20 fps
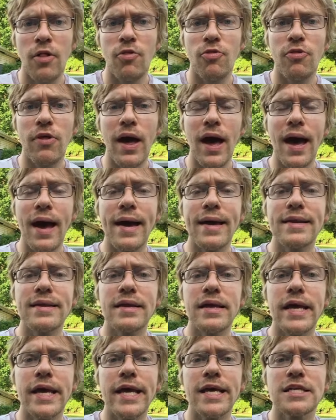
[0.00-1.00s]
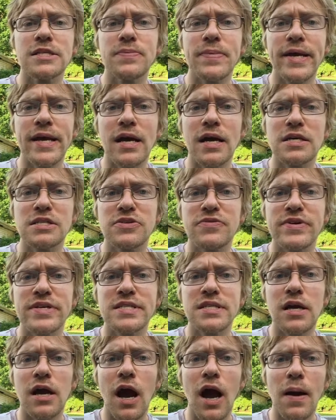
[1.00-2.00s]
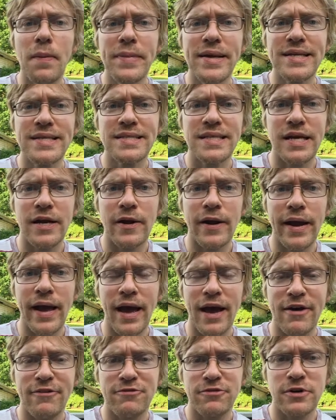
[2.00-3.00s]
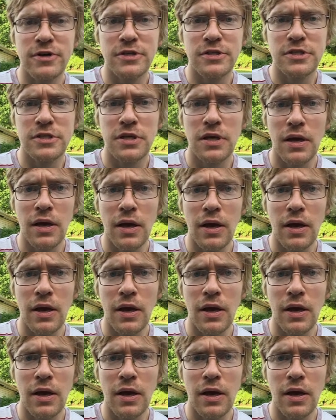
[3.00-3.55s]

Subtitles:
That is because of his commentary efforts